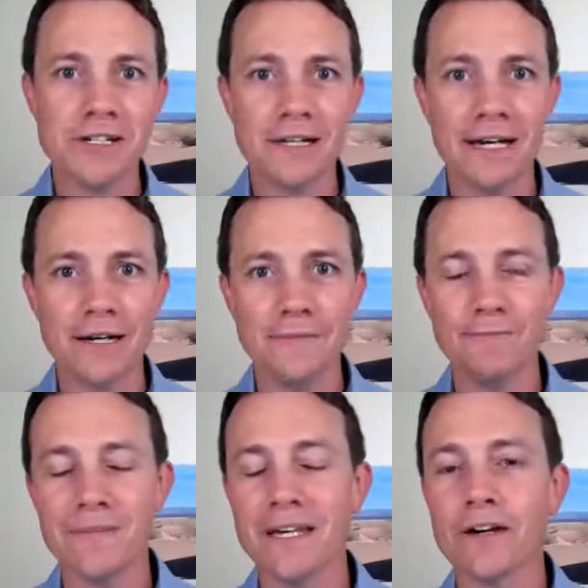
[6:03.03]
it
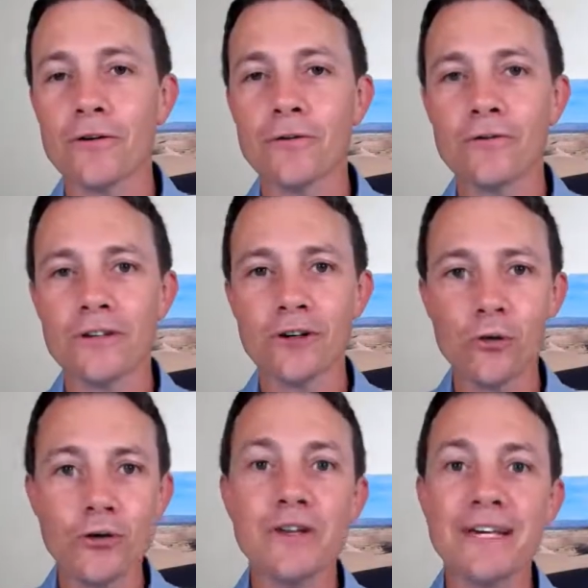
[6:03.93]
later, go
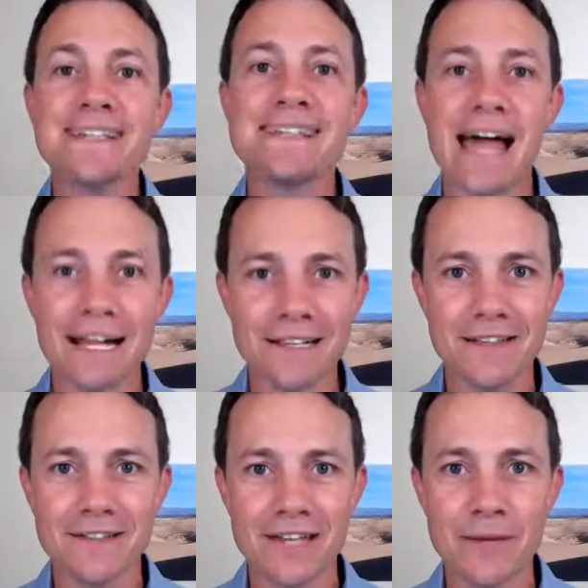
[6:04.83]
to exactly
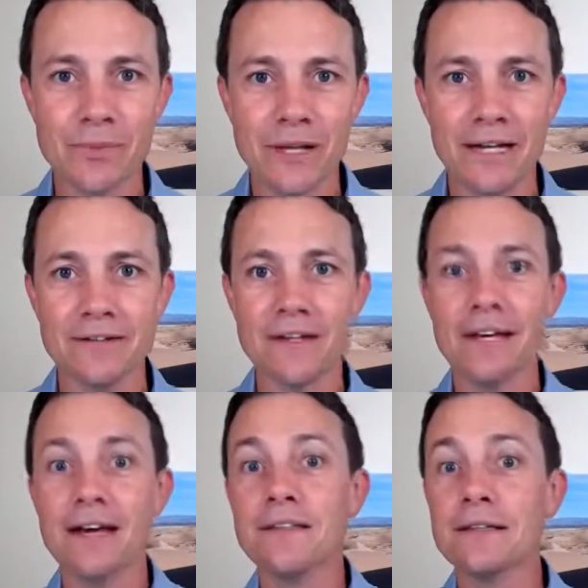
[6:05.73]
the same place.
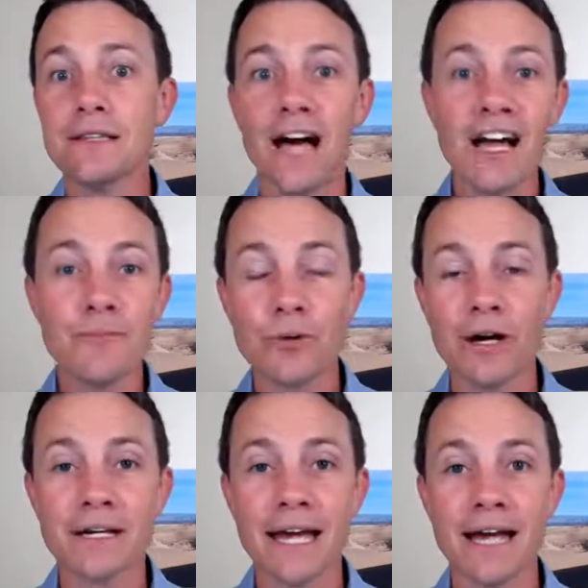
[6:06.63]
The live
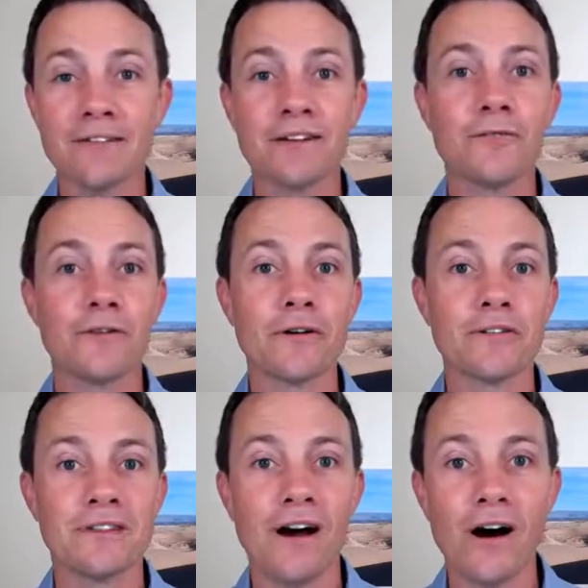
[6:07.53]
broadcast
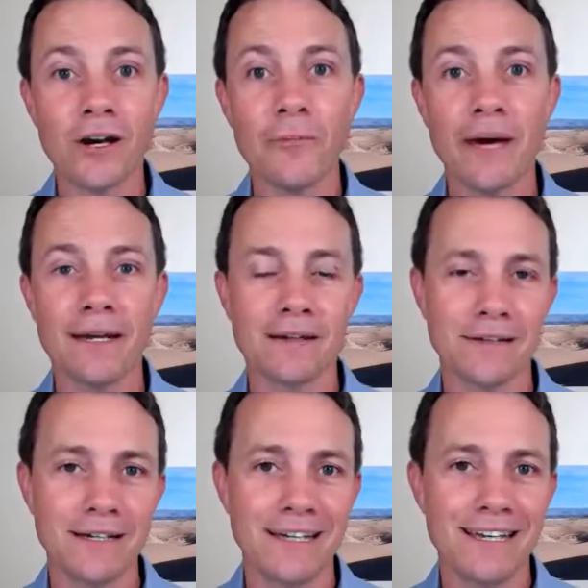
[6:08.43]
converts
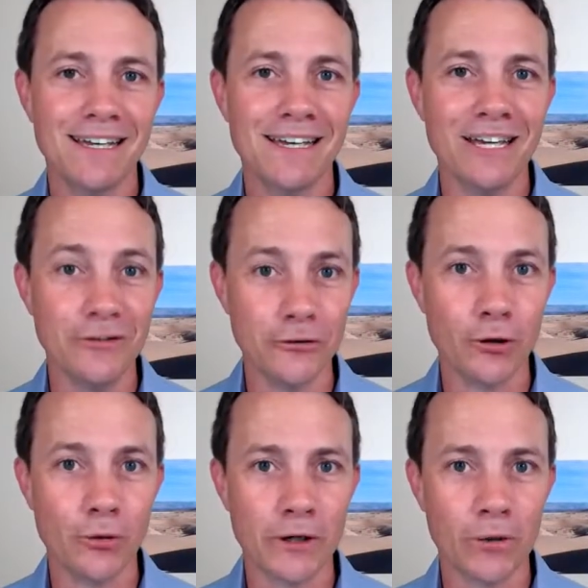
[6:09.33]
automatically into
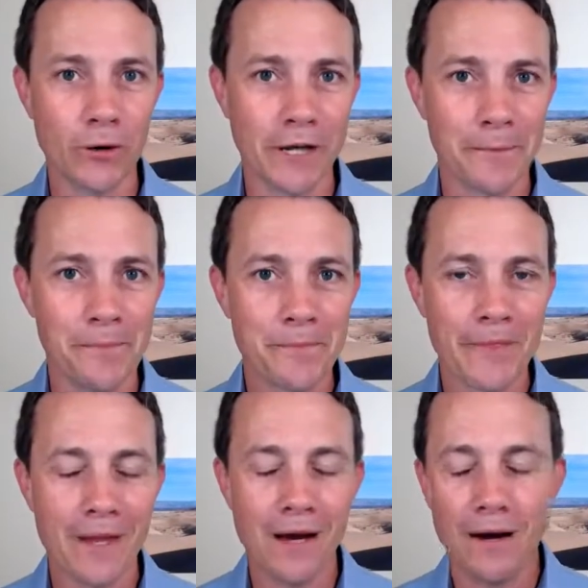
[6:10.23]
a recording.
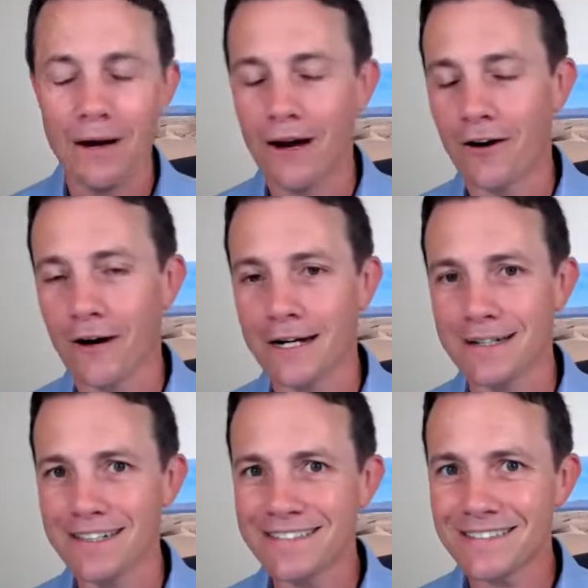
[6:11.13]
All right,
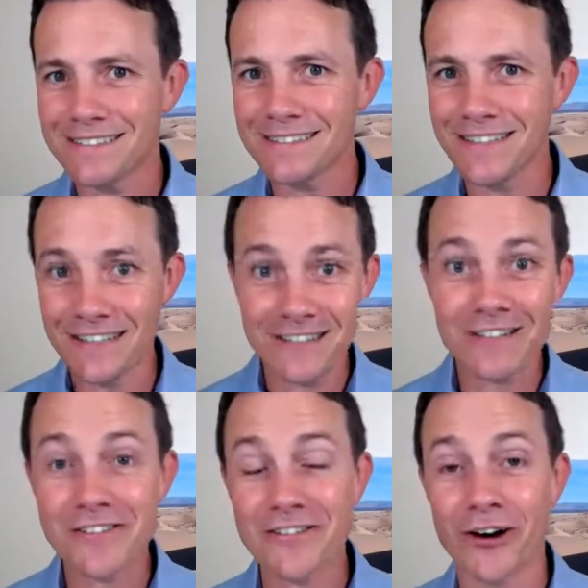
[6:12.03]
let's
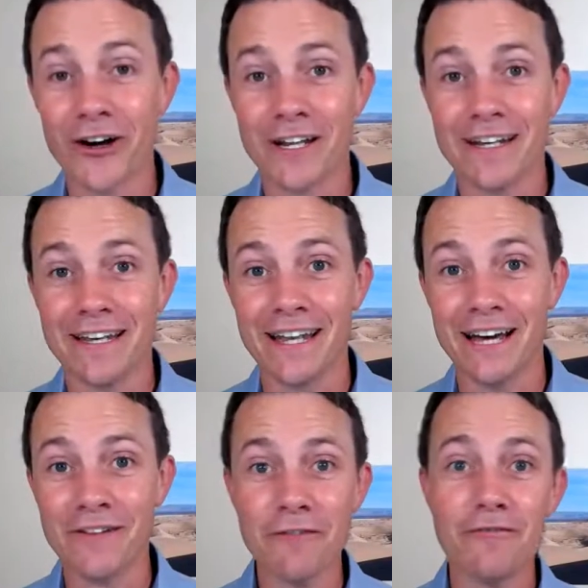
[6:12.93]
get started.
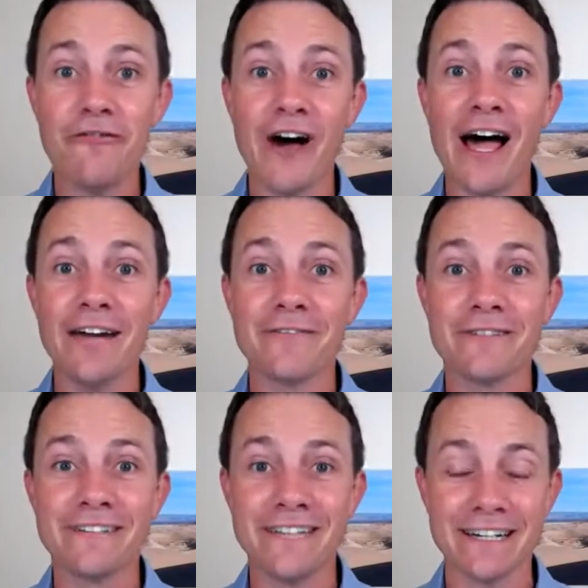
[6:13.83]
I've got 5
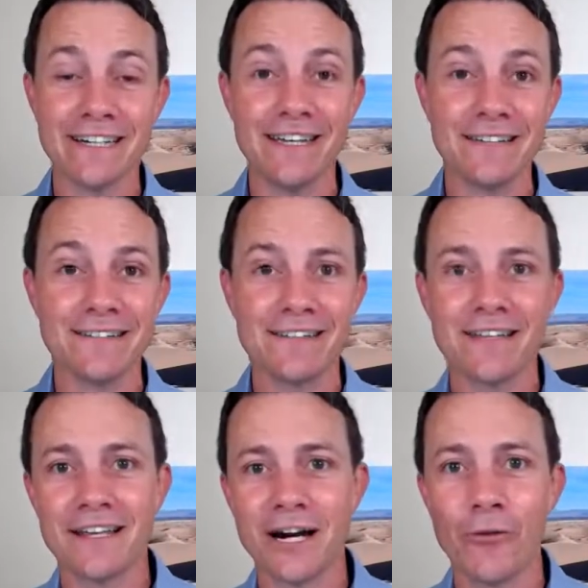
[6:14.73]
techniques
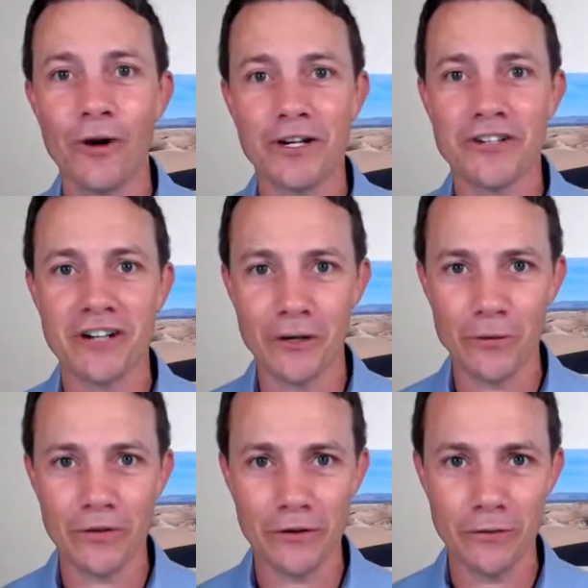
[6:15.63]
that I want to share
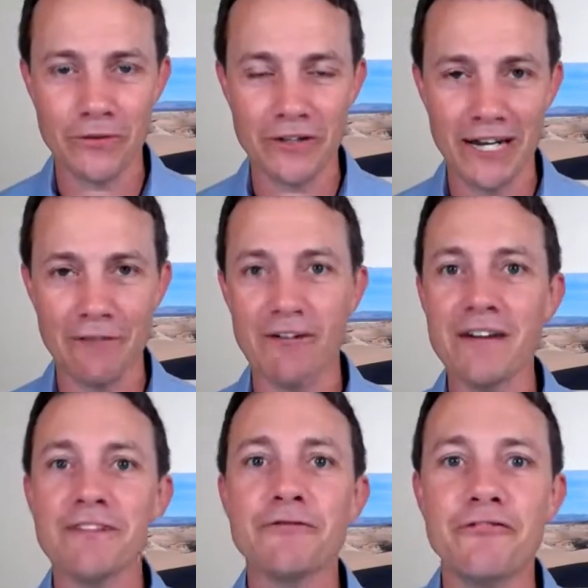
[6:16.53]
with you today.
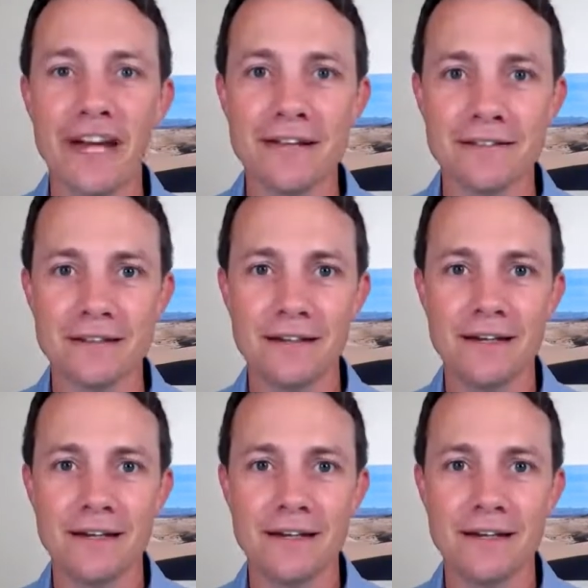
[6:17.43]
5 advanced